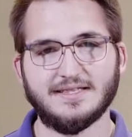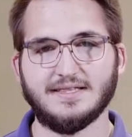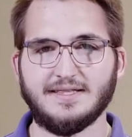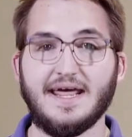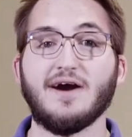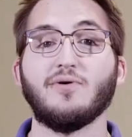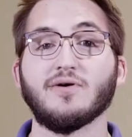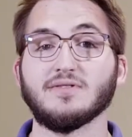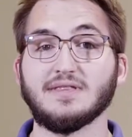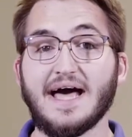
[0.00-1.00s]
Now
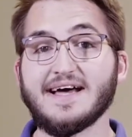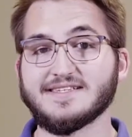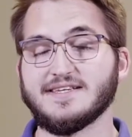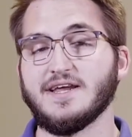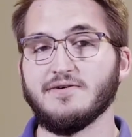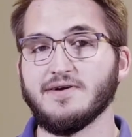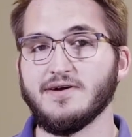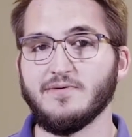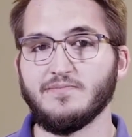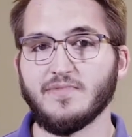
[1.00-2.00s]
our last scenario.